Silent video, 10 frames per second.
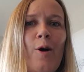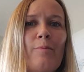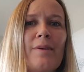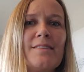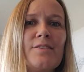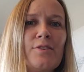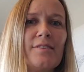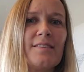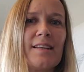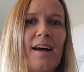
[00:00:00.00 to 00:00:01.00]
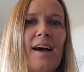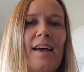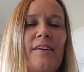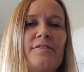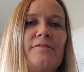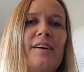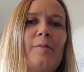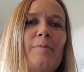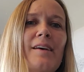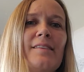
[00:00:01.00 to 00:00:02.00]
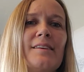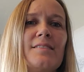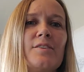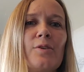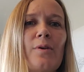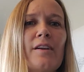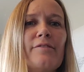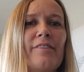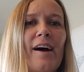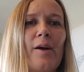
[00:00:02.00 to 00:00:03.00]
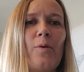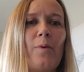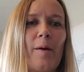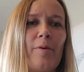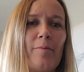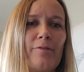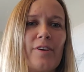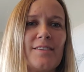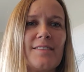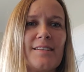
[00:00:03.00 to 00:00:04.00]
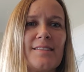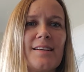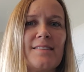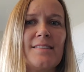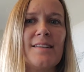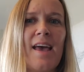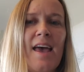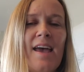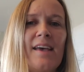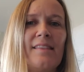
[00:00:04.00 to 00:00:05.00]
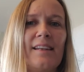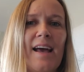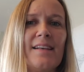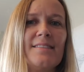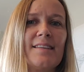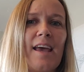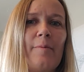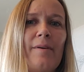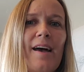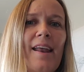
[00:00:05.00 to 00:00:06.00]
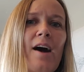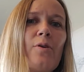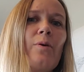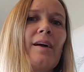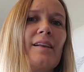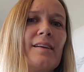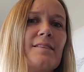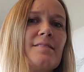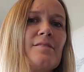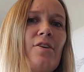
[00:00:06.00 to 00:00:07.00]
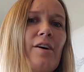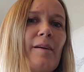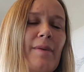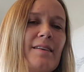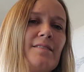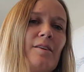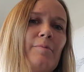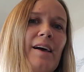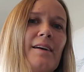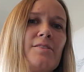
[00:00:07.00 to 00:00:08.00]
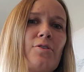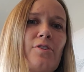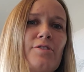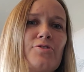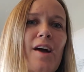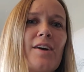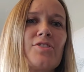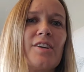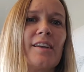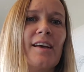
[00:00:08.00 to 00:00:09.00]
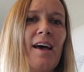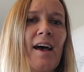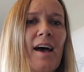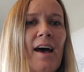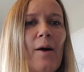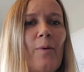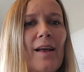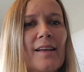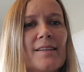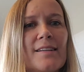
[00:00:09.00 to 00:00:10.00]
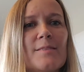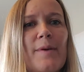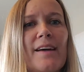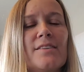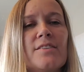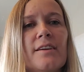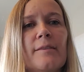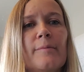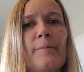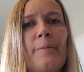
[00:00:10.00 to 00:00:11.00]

my students and I have developed methods to quantify where permafrost exists in the landscape and how quickly it is thawing based on plateau contraction and wetland expansion.